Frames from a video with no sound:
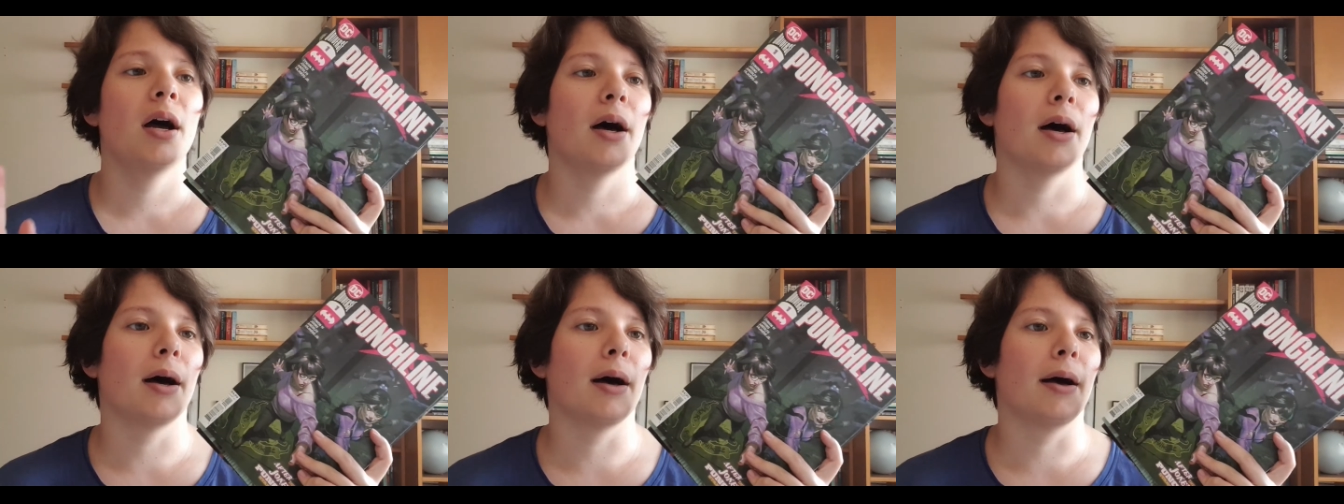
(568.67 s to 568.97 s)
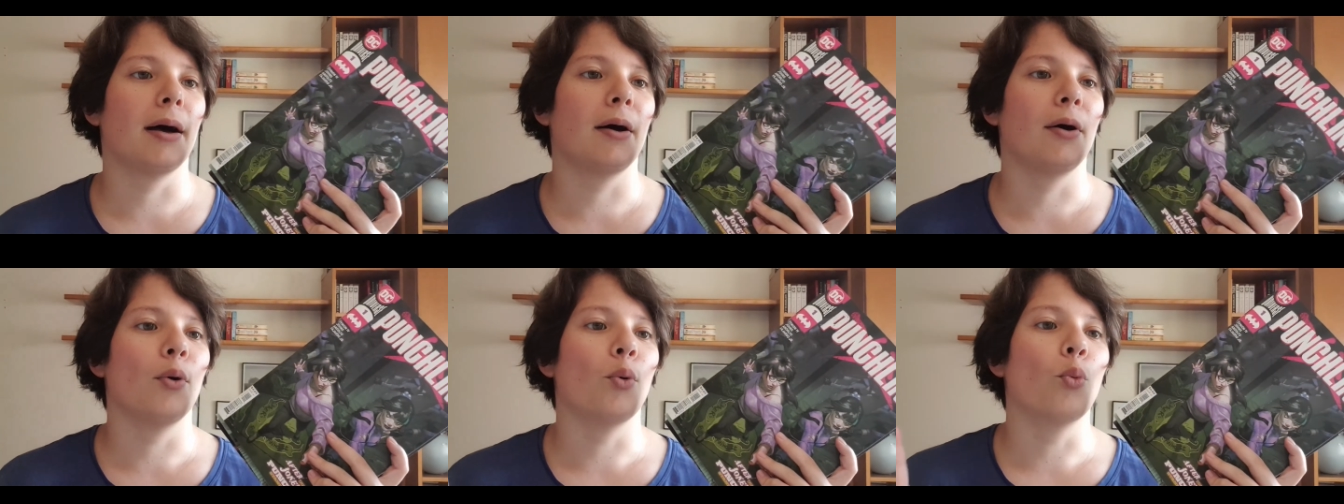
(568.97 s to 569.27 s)

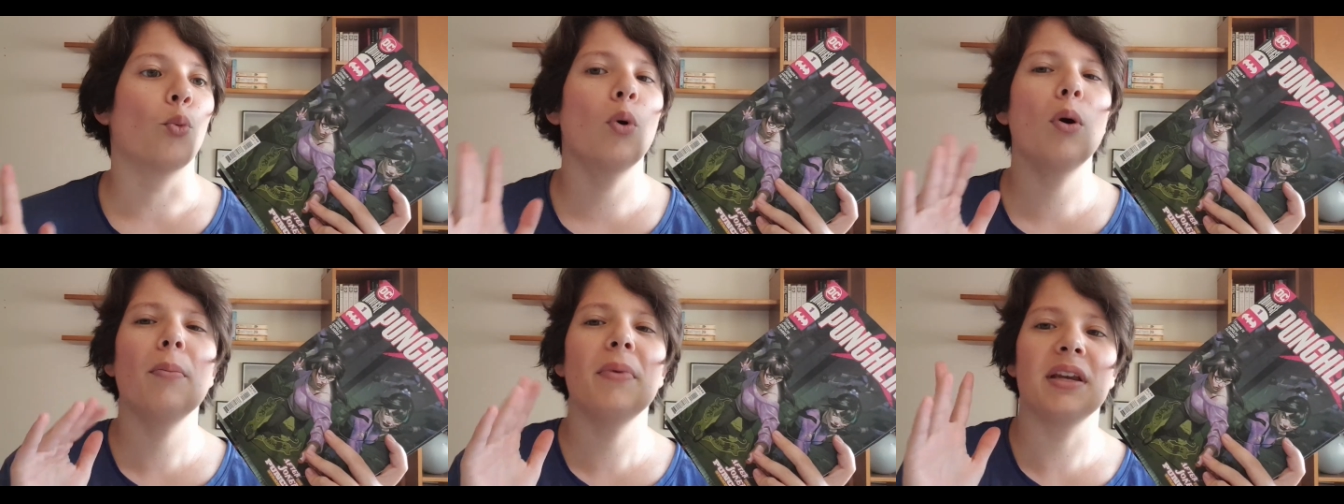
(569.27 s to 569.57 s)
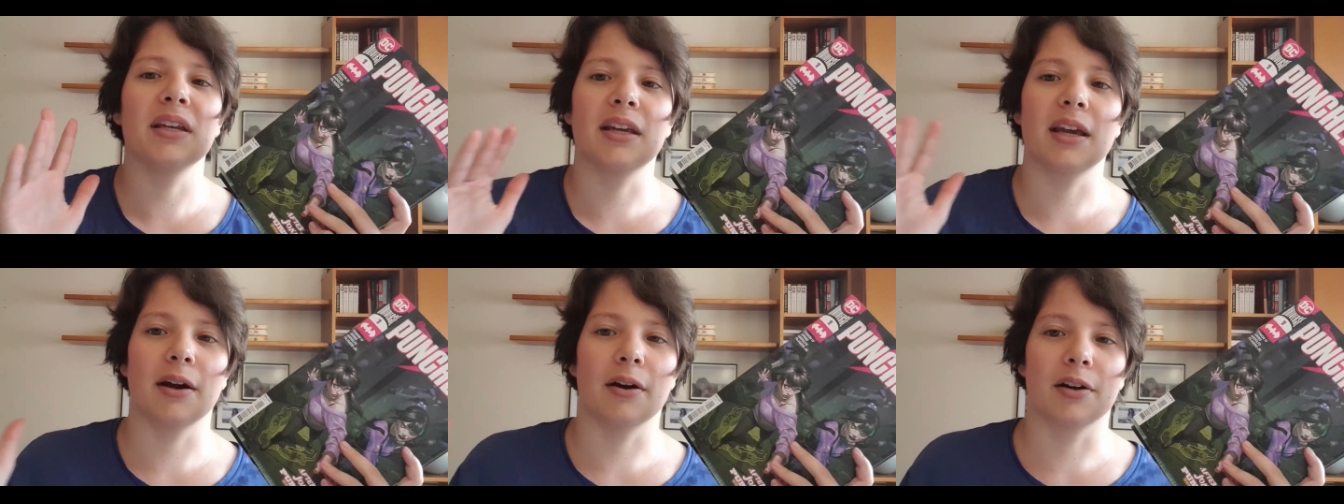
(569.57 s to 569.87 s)

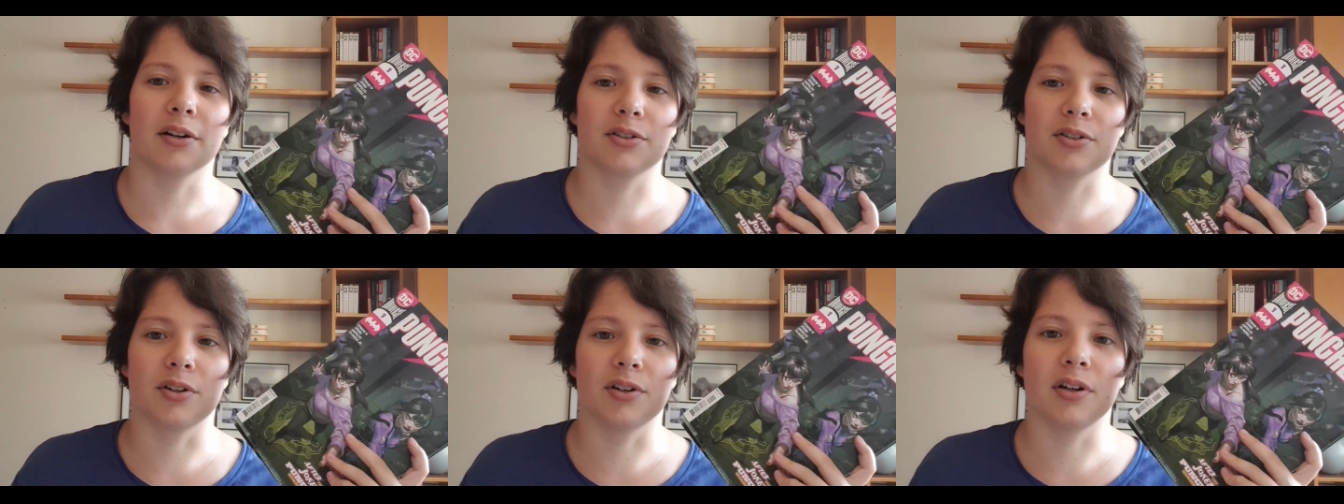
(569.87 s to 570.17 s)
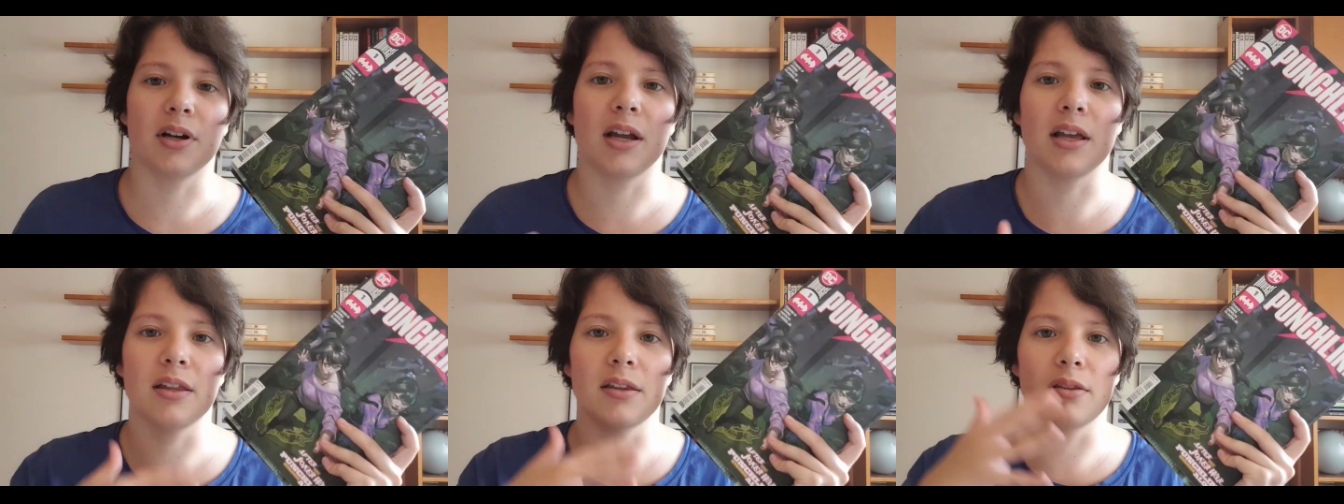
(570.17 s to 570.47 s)
woman character
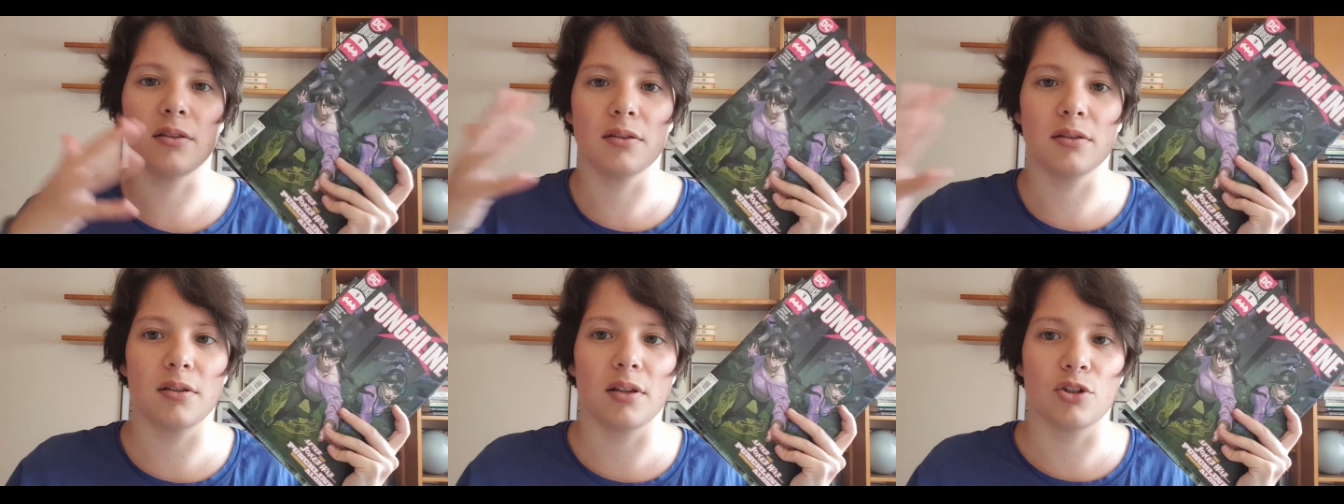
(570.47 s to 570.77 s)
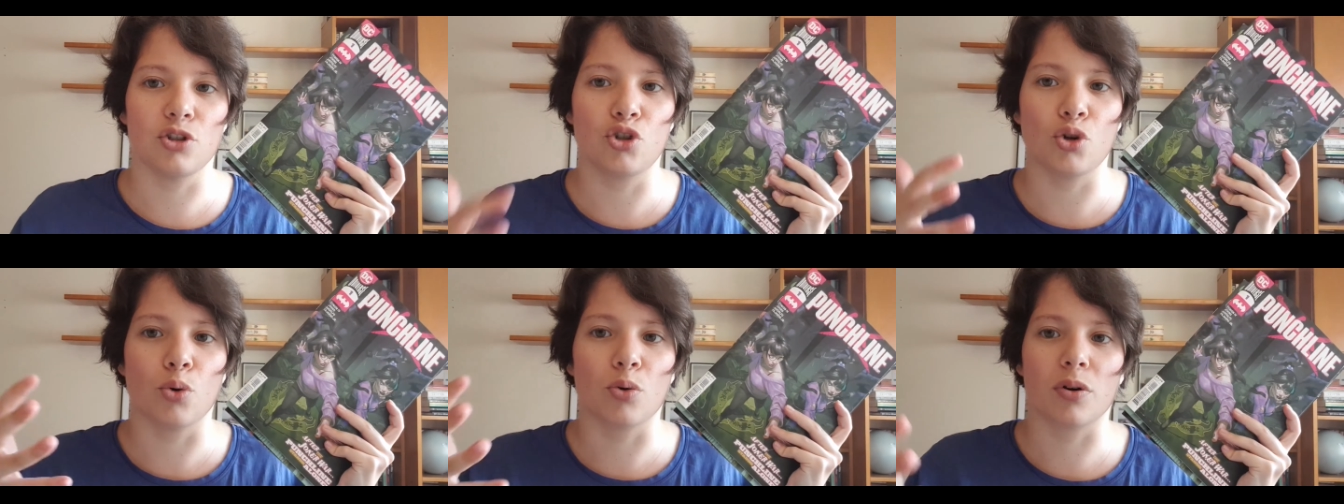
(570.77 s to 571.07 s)
in The
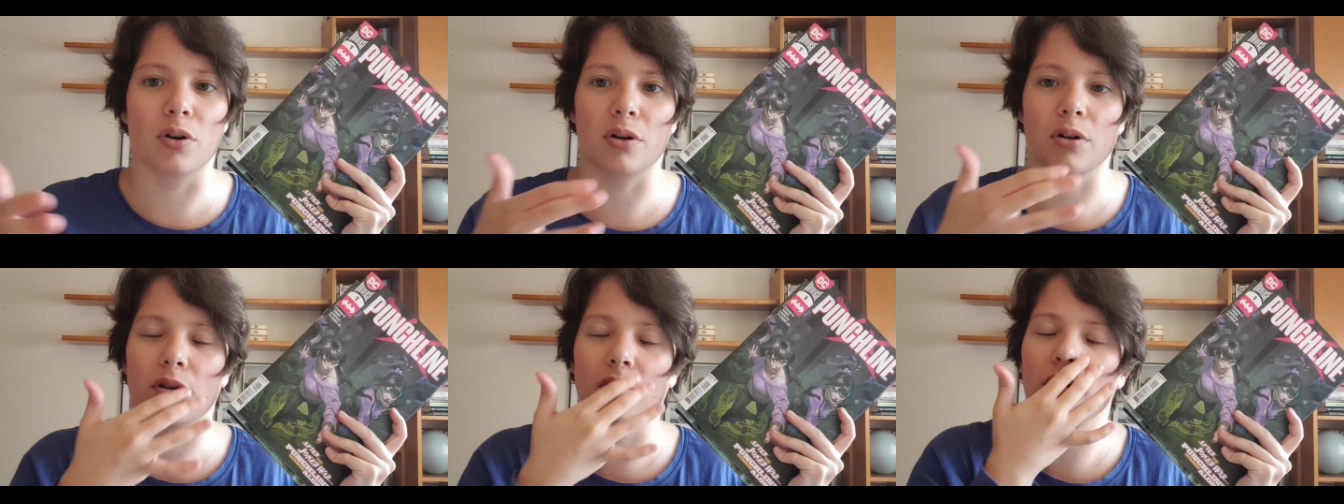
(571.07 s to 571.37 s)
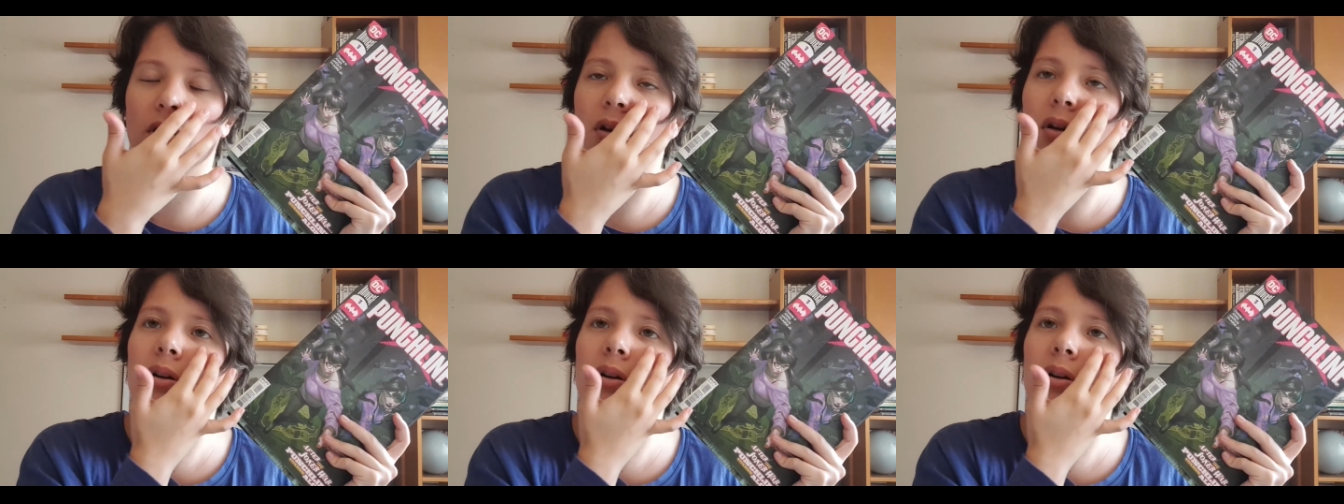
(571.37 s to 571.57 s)
Joker